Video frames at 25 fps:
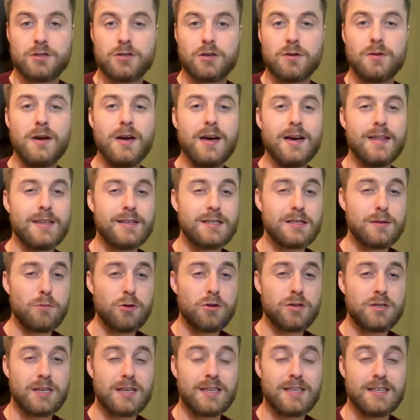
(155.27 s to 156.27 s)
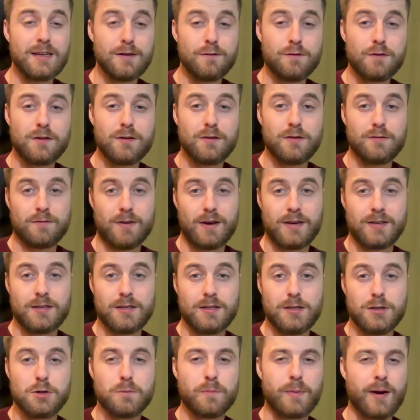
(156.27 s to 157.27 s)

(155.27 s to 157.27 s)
So this is the most significant advantage.